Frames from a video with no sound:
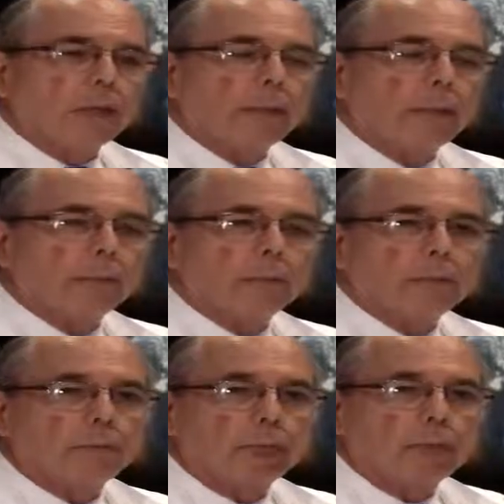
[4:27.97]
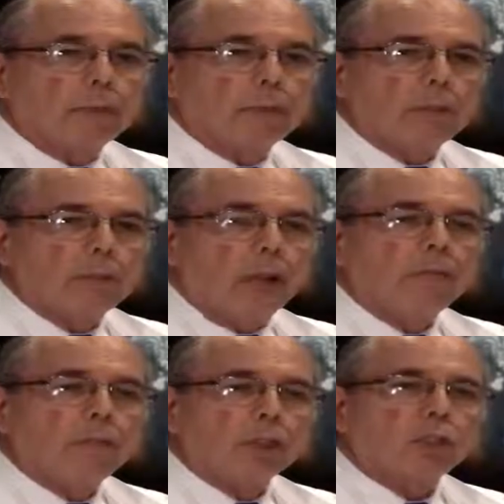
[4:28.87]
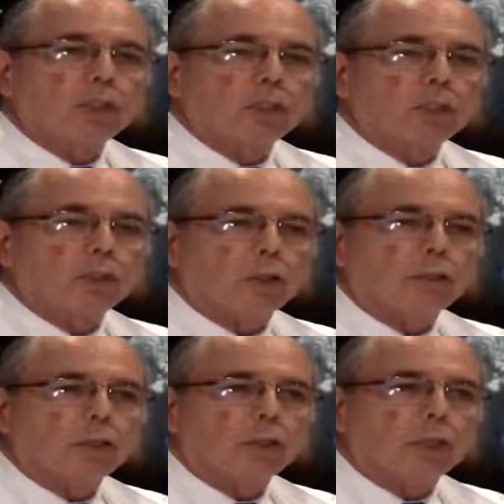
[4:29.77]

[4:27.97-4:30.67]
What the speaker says: then if they're not visible on the surface,